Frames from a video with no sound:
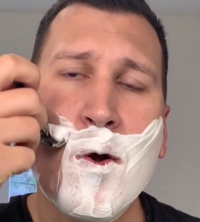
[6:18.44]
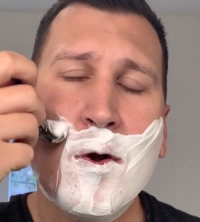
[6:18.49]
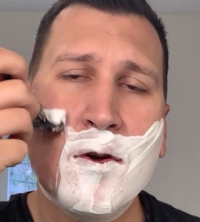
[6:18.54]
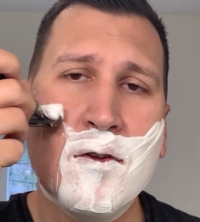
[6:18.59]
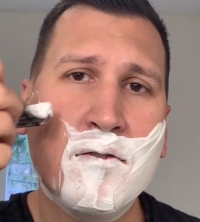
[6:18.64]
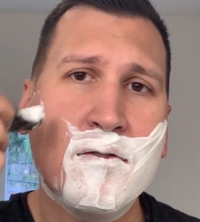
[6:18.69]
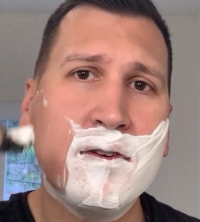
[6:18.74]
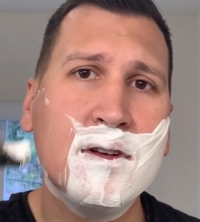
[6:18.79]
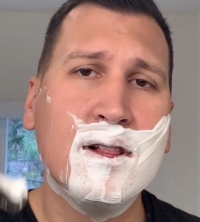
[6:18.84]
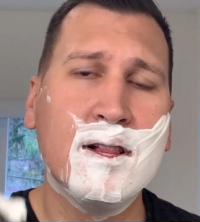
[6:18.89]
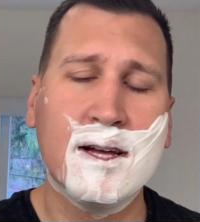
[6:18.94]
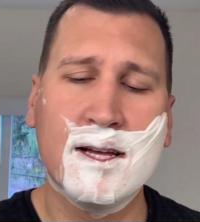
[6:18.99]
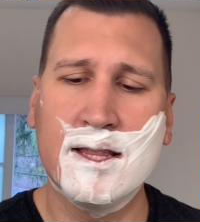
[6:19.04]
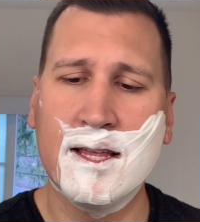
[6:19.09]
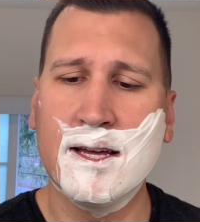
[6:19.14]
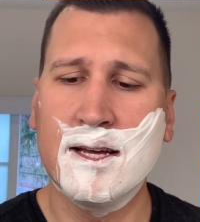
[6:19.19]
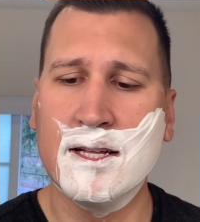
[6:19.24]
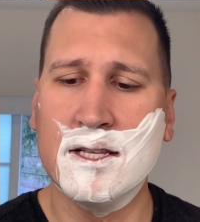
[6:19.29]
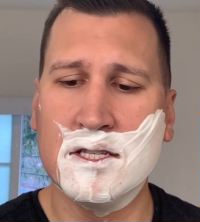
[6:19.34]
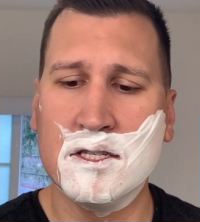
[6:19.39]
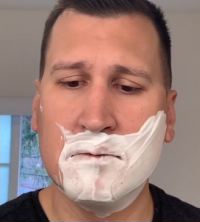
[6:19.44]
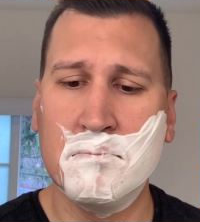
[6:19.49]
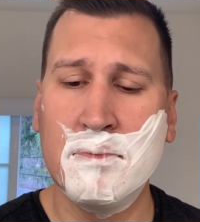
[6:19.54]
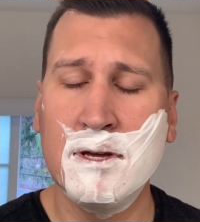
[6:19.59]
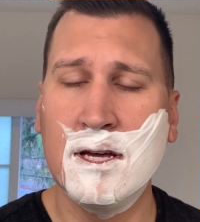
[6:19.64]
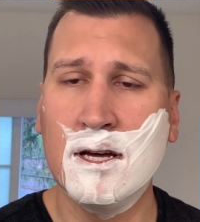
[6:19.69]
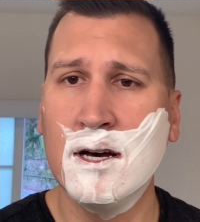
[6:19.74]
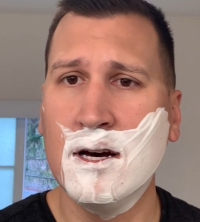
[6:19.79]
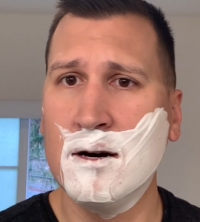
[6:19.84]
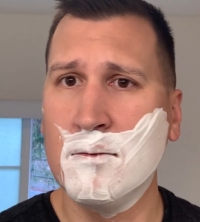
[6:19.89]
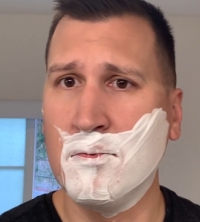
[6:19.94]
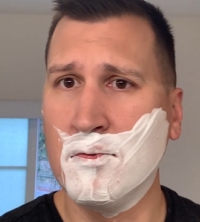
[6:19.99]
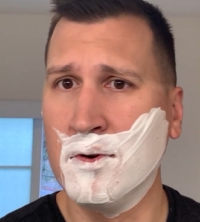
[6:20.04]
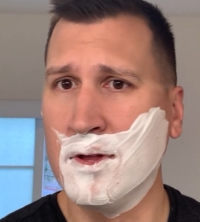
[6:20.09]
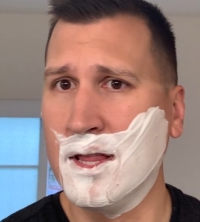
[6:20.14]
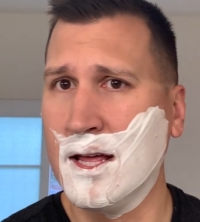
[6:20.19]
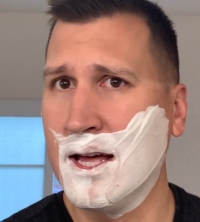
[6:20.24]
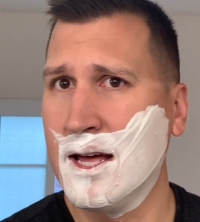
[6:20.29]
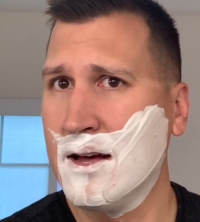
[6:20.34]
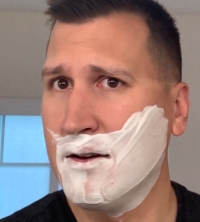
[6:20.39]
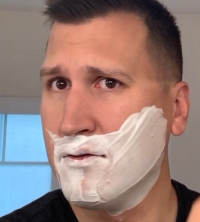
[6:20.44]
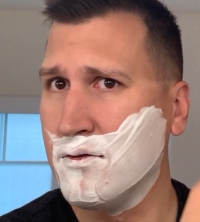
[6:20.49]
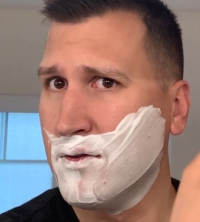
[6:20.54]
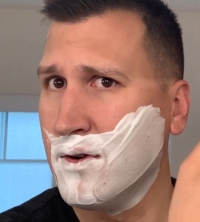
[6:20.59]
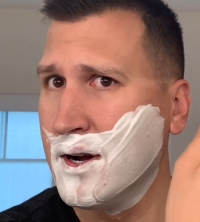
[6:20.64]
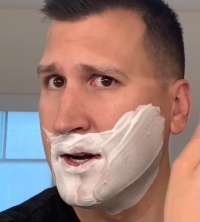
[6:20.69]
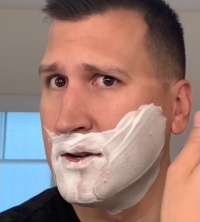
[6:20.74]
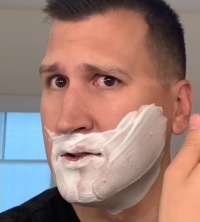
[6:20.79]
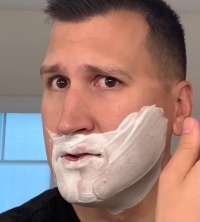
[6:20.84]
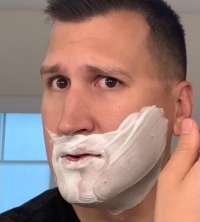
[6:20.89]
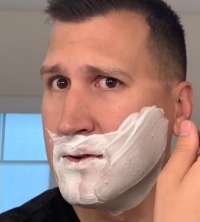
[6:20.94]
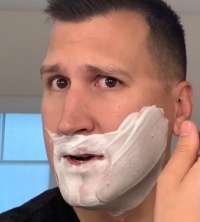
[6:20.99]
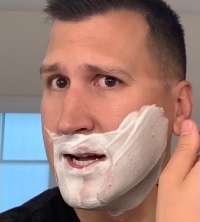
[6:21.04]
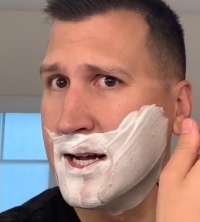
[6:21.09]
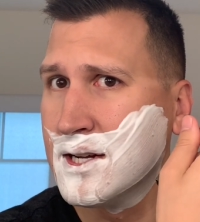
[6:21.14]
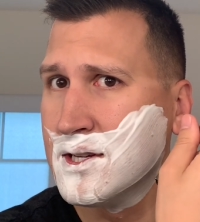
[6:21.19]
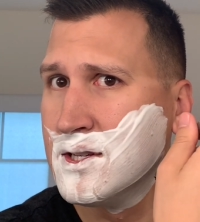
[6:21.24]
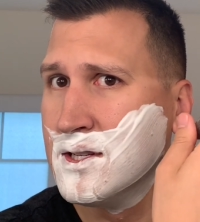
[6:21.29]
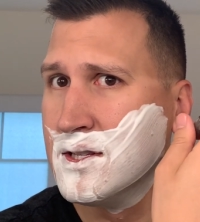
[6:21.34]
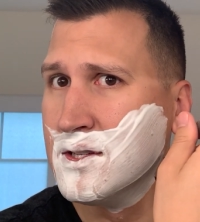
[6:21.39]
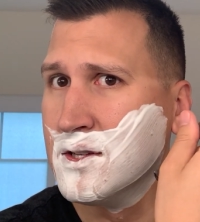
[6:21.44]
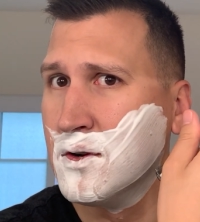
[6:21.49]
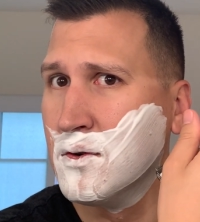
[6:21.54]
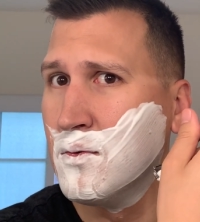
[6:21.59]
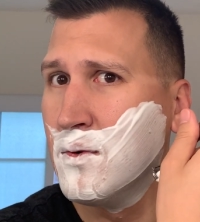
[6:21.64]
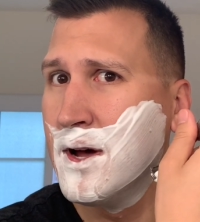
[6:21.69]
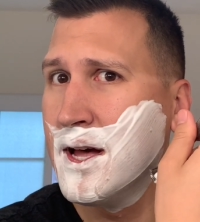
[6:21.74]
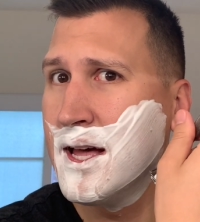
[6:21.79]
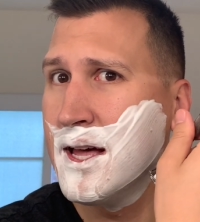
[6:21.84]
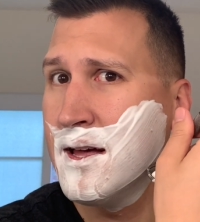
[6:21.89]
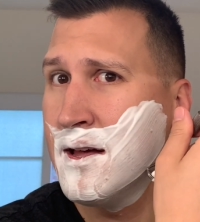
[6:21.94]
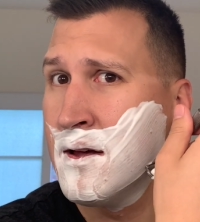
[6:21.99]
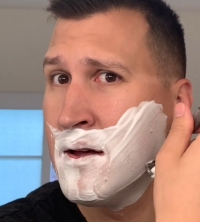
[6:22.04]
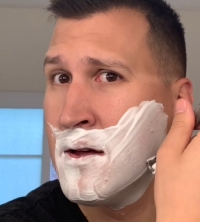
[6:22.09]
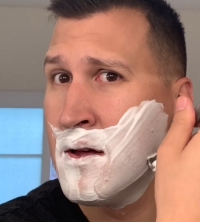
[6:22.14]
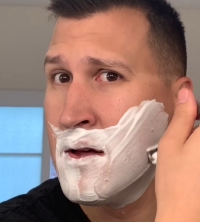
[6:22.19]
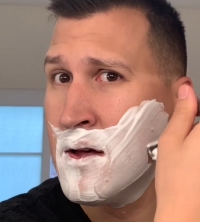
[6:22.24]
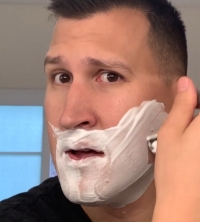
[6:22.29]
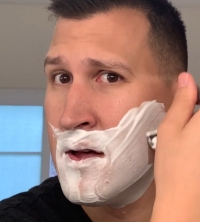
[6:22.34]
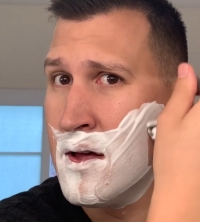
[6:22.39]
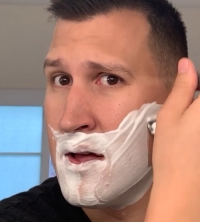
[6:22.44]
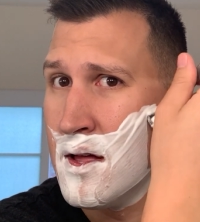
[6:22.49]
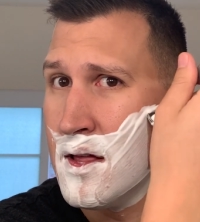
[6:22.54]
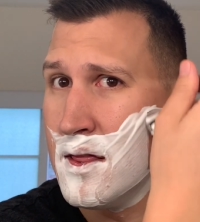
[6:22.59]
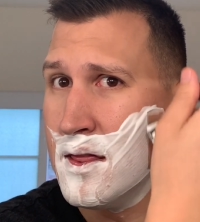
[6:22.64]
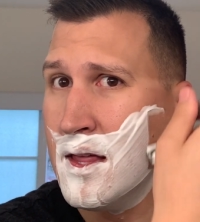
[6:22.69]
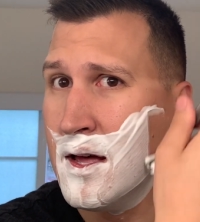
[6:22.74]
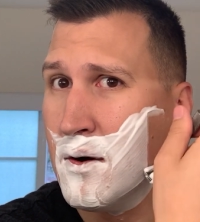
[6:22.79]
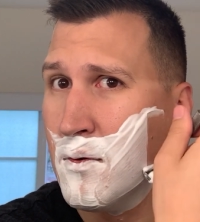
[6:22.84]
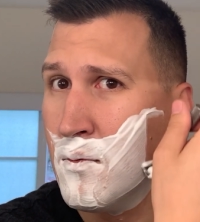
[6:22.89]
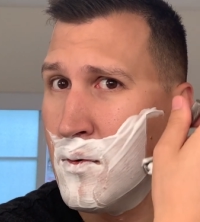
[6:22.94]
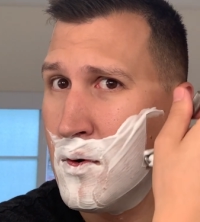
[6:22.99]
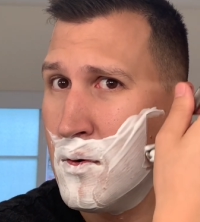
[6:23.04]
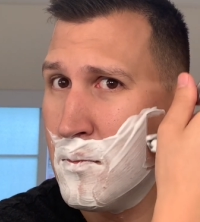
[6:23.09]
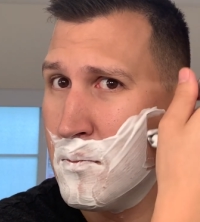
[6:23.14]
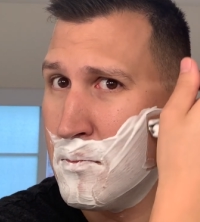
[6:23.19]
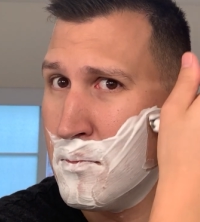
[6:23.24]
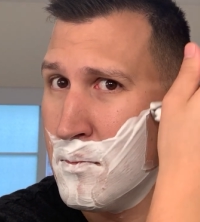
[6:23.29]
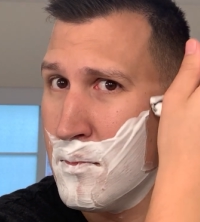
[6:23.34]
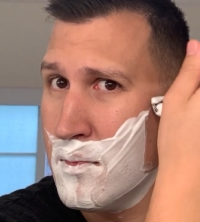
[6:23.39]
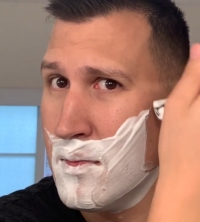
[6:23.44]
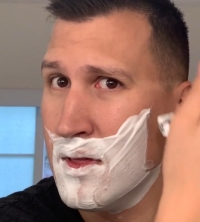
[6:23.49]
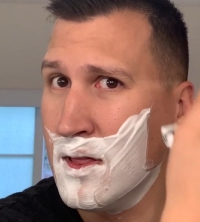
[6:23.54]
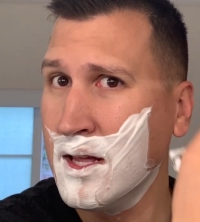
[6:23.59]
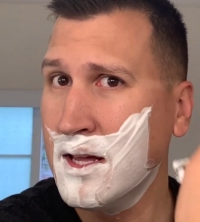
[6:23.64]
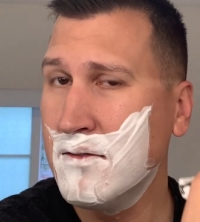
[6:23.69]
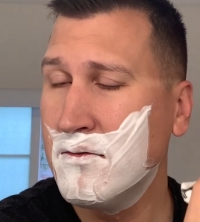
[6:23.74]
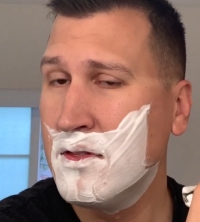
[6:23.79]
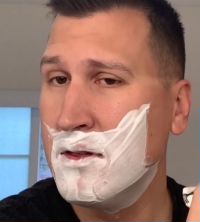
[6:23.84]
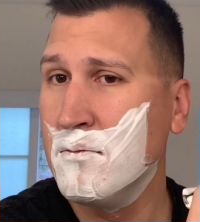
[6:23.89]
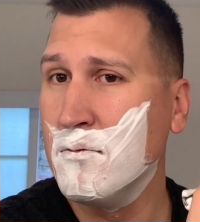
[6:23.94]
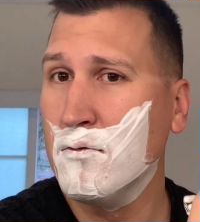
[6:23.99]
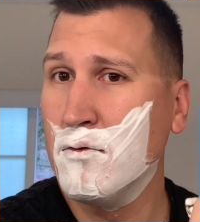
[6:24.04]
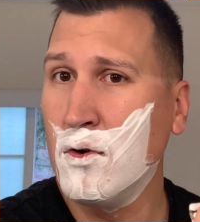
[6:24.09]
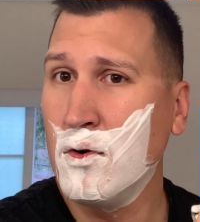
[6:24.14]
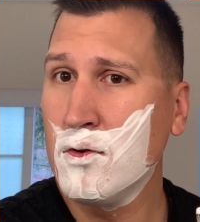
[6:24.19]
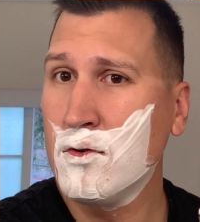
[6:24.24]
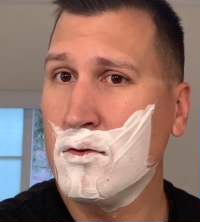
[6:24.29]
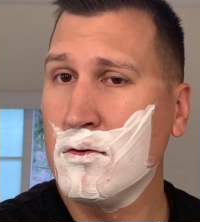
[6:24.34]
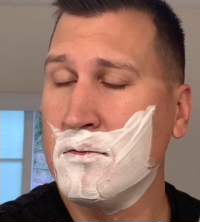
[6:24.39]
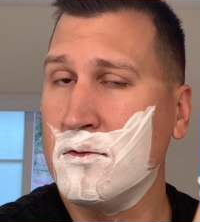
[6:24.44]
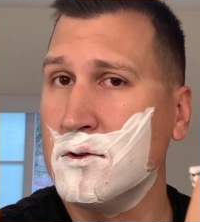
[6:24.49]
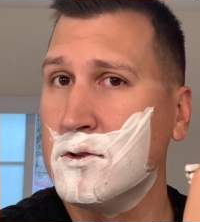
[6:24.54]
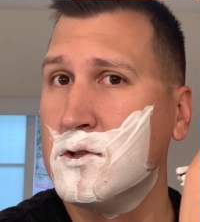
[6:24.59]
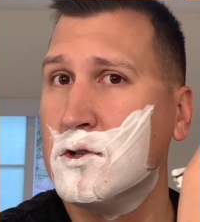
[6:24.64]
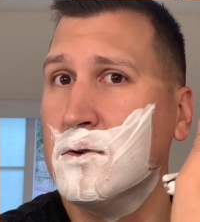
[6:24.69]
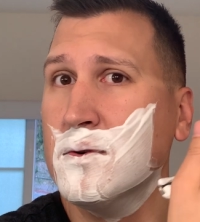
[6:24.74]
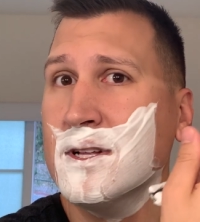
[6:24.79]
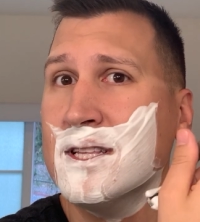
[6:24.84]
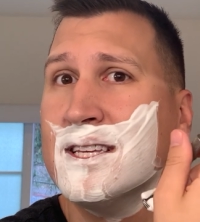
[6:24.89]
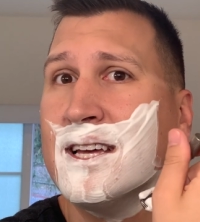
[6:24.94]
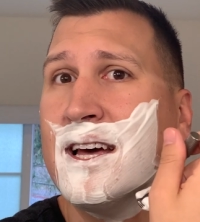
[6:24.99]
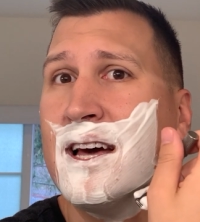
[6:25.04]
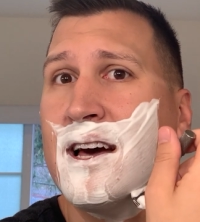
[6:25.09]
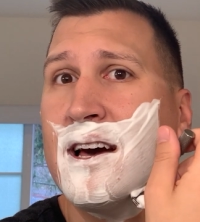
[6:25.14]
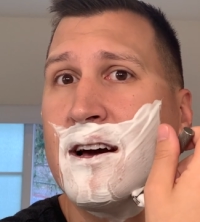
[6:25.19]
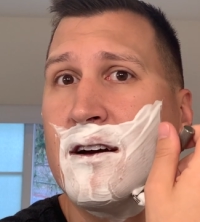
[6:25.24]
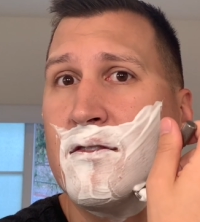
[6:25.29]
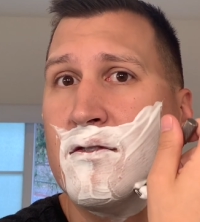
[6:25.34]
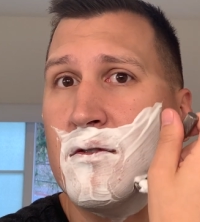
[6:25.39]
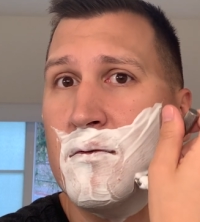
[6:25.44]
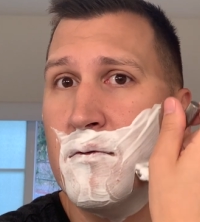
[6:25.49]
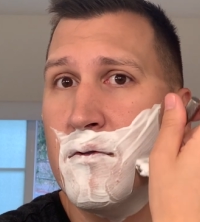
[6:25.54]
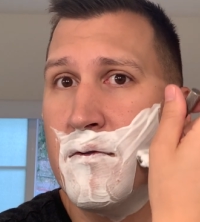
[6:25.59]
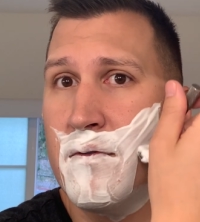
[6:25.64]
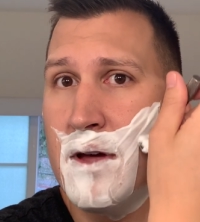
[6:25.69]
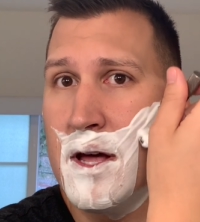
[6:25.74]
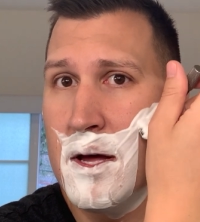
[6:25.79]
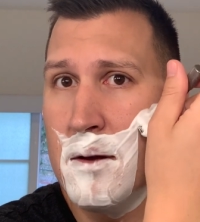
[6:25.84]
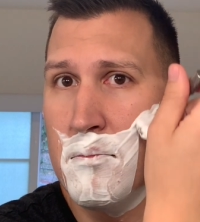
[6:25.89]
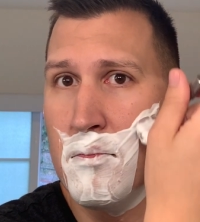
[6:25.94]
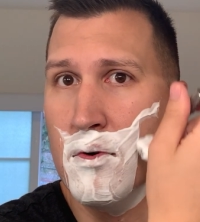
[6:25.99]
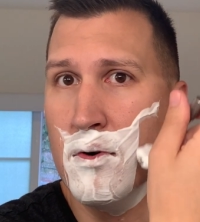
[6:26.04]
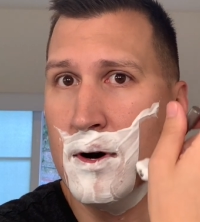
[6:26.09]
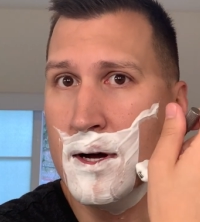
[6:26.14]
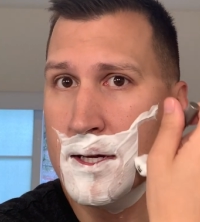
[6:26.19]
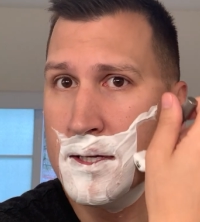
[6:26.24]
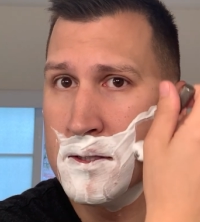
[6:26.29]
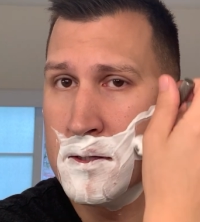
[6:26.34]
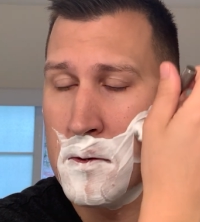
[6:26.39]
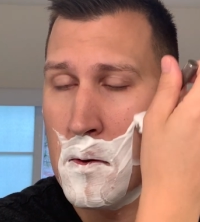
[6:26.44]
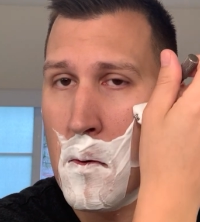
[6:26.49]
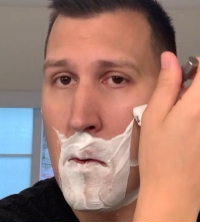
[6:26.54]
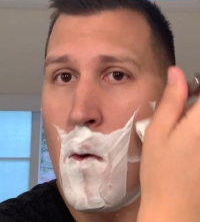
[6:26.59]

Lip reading: to feel like they can speak up when they have fragrance reactions in a way that won't leave them vulnerable to attack from fanboys?